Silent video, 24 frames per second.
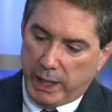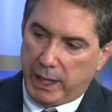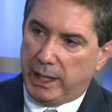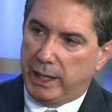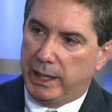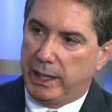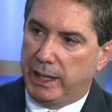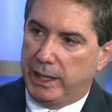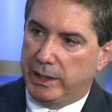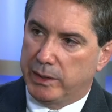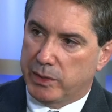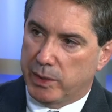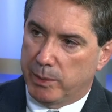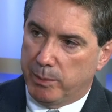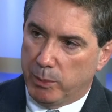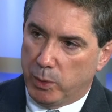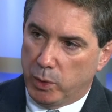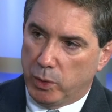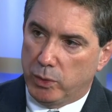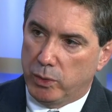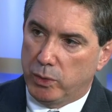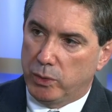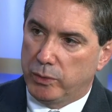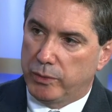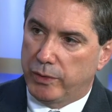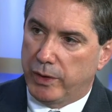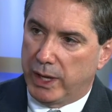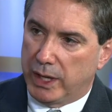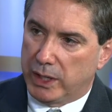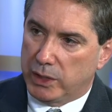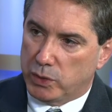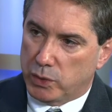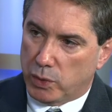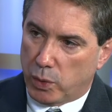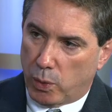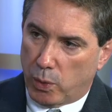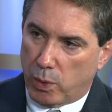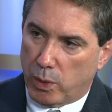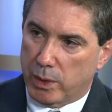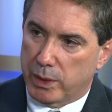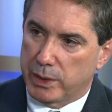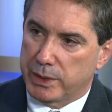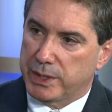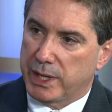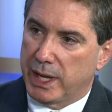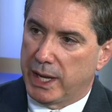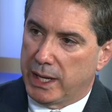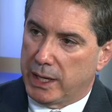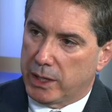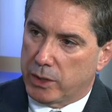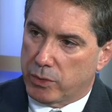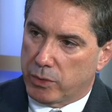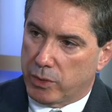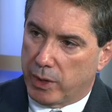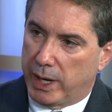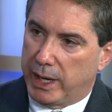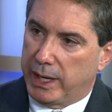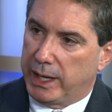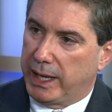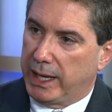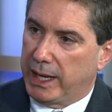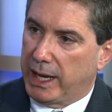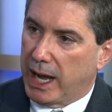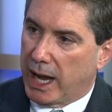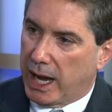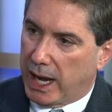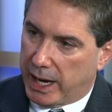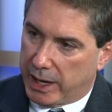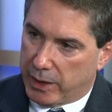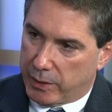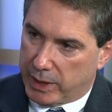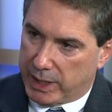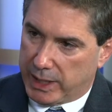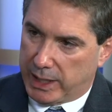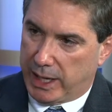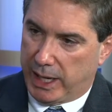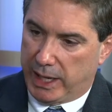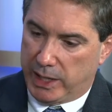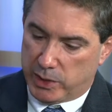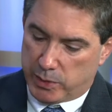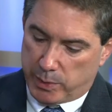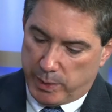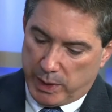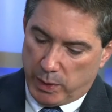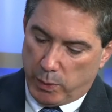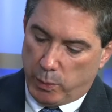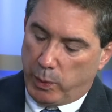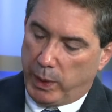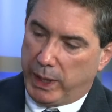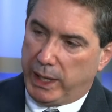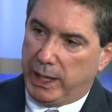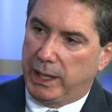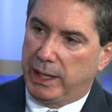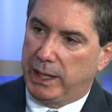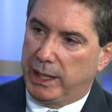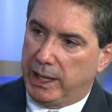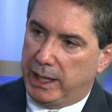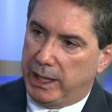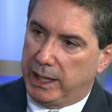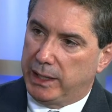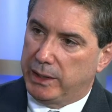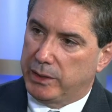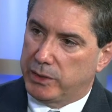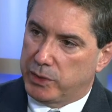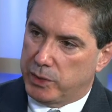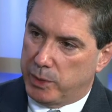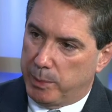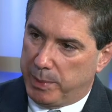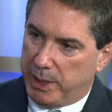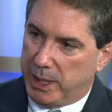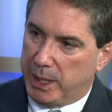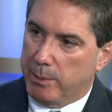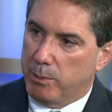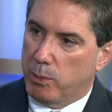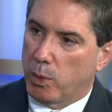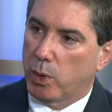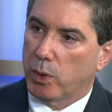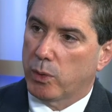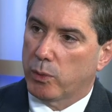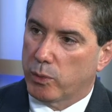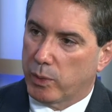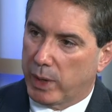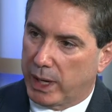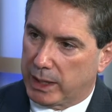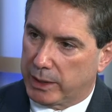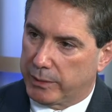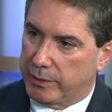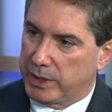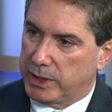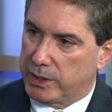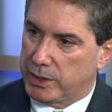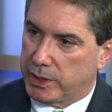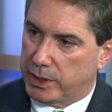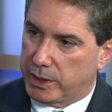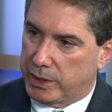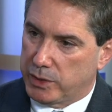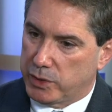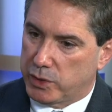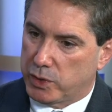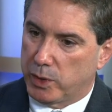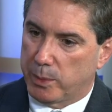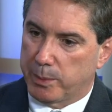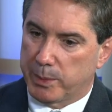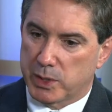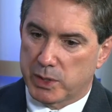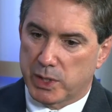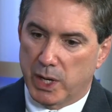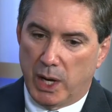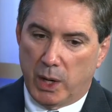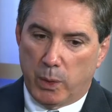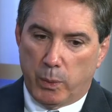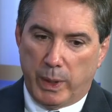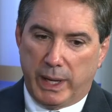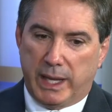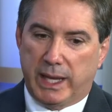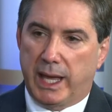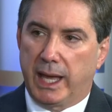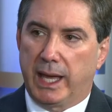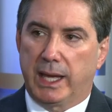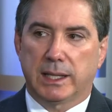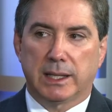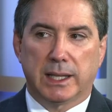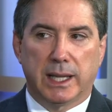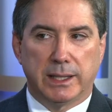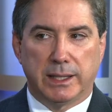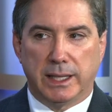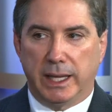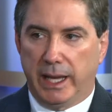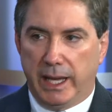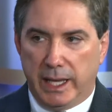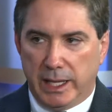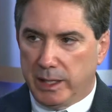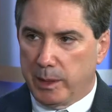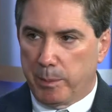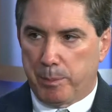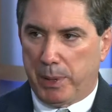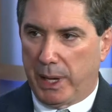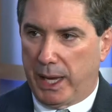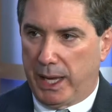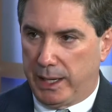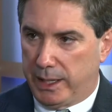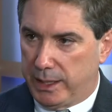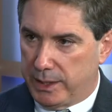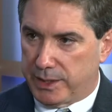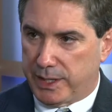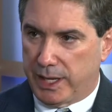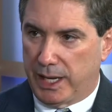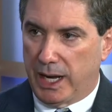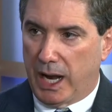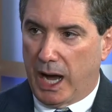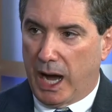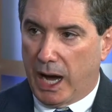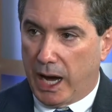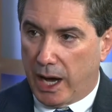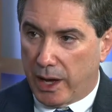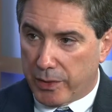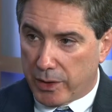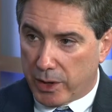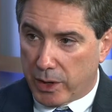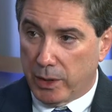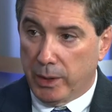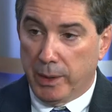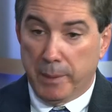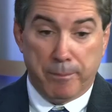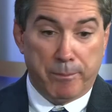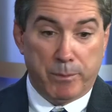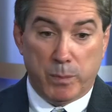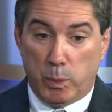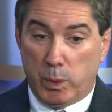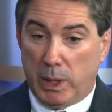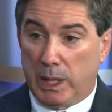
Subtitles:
We need to move towards creating higher engagement. We need to be more relevant to consumers. We can't let the independents and other,